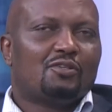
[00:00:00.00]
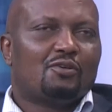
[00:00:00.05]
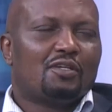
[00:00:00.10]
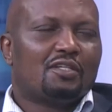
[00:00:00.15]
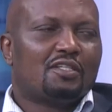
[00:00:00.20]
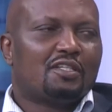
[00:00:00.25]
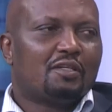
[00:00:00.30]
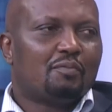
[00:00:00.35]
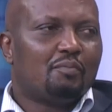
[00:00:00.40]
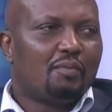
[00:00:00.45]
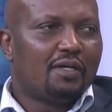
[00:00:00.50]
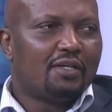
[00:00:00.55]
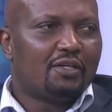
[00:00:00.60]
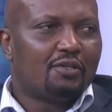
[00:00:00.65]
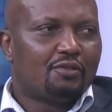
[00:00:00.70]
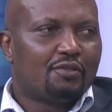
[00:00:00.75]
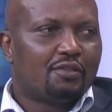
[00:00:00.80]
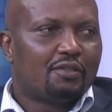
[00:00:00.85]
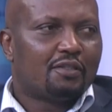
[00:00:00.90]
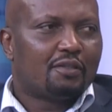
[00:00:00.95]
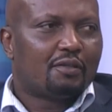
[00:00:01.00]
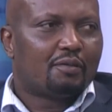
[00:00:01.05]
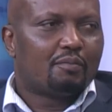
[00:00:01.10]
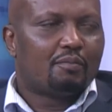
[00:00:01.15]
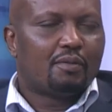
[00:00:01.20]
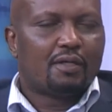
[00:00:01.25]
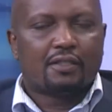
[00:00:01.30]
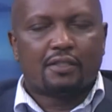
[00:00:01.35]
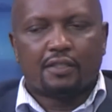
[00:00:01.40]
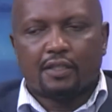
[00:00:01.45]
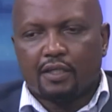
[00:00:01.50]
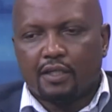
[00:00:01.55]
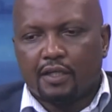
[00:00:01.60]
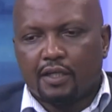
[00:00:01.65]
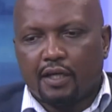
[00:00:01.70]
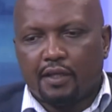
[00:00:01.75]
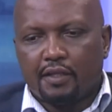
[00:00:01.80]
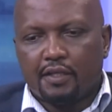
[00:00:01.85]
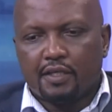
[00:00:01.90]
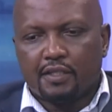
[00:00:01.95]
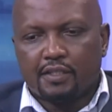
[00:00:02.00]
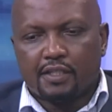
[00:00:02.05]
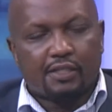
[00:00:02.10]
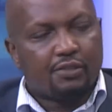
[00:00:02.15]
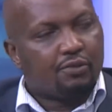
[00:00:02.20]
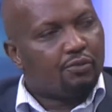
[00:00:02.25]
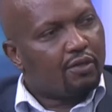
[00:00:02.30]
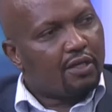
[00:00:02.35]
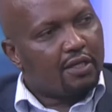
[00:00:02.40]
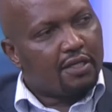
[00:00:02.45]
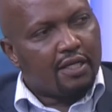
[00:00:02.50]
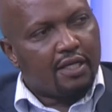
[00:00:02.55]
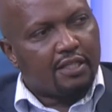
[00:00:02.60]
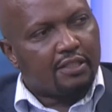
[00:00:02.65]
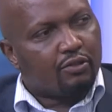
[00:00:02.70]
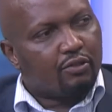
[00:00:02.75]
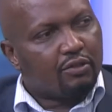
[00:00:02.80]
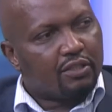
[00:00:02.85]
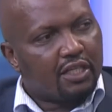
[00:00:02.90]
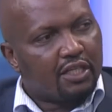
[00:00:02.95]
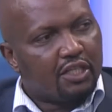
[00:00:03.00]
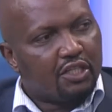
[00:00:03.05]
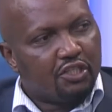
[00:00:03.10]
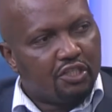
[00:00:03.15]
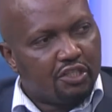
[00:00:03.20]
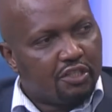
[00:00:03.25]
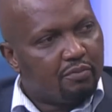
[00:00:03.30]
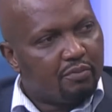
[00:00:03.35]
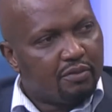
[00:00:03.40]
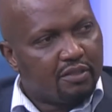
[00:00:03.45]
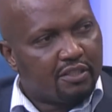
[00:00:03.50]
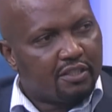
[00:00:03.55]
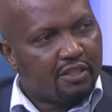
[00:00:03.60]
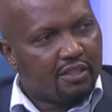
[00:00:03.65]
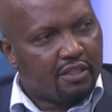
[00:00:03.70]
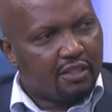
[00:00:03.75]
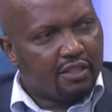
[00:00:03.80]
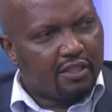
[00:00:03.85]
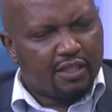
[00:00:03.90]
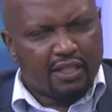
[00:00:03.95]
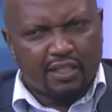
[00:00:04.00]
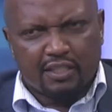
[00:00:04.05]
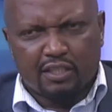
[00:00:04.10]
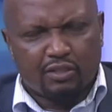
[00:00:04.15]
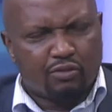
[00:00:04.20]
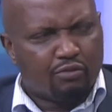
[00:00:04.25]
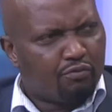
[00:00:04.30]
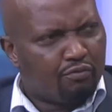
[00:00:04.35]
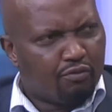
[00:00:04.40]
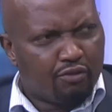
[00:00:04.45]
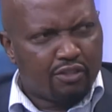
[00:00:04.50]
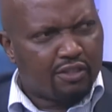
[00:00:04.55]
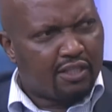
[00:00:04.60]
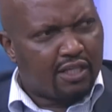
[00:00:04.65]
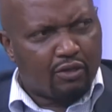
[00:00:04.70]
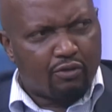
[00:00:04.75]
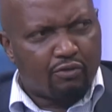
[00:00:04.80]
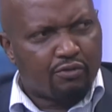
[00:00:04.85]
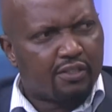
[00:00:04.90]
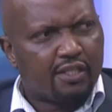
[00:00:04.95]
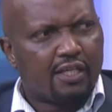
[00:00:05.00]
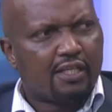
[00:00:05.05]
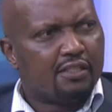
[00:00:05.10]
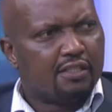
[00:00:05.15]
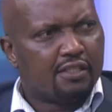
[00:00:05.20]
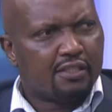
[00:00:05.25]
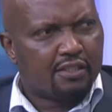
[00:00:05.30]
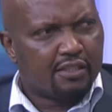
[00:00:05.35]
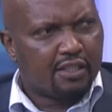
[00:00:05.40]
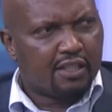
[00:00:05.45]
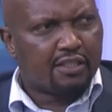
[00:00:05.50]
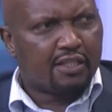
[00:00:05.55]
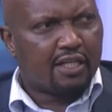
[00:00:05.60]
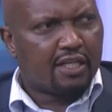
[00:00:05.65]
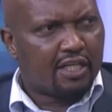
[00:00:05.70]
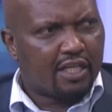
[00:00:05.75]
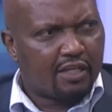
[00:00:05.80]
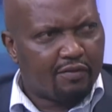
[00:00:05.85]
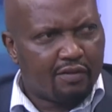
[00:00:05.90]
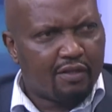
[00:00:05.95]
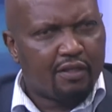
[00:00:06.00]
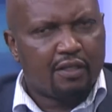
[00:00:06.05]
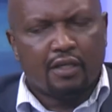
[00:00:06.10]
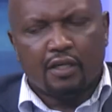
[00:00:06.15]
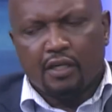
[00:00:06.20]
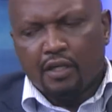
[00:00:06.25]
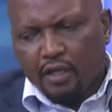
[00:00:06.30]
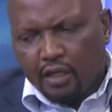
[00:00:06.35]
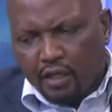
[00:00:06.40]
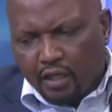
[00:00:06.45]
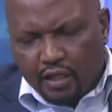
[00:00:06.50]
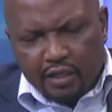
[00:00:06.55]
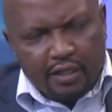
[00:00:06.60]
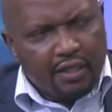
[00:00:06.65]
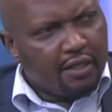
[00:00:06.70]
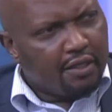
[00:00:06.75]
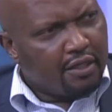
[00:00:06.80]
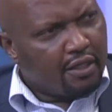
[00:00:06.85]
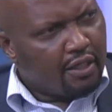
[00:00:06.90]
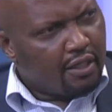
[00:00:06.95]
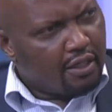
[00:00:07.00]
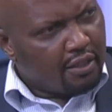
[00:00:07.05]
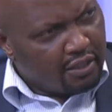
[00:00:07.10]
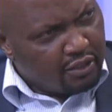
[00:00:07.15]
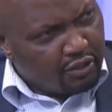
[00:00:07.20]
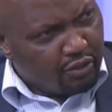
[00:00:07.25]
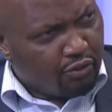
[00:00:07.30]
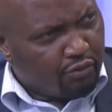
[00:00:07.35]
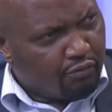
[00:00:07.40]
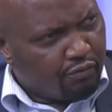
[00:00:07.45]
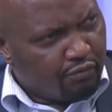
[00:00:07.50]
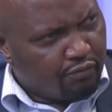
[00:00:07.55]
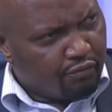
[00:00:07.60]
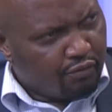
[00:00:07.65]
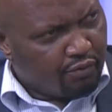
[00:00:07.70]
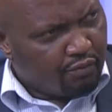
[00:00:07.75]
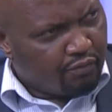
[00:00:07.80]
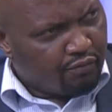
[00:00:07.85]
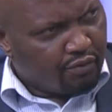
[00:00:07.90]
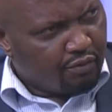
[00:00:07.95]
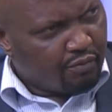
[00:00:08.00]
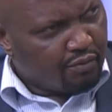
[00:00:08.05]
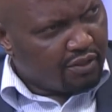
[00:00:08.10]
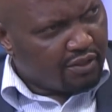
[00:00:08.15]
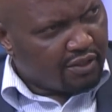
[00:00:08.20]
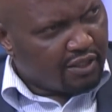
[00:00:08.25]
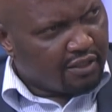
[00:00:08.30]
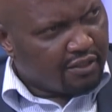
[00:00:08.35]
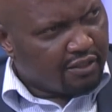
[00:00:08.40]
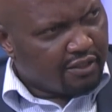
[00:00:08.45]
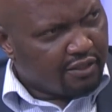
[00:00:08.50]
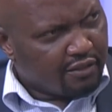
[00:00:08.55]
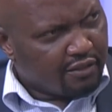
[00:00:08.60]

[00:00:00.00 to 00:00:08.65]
call it rebellion, but I think Central Kenya has got a legitimate right to voice their concerns, just like any other region from this country.